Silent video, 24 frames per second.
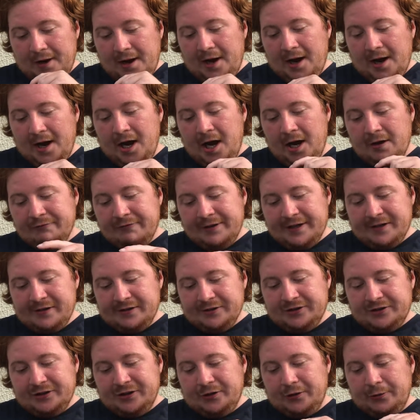
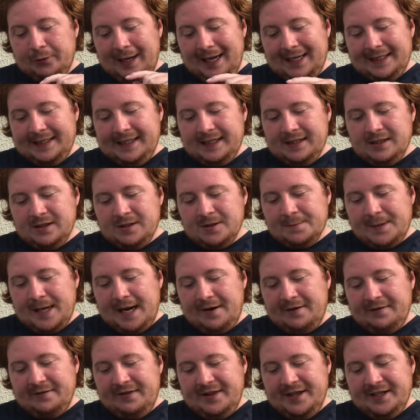Rearguard Circle. At the end of the
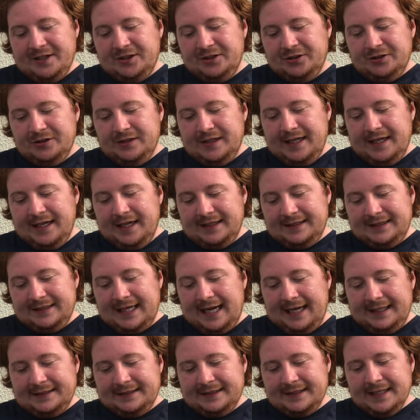battle, this unit
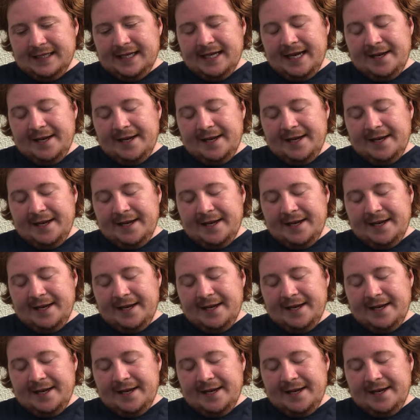attacked.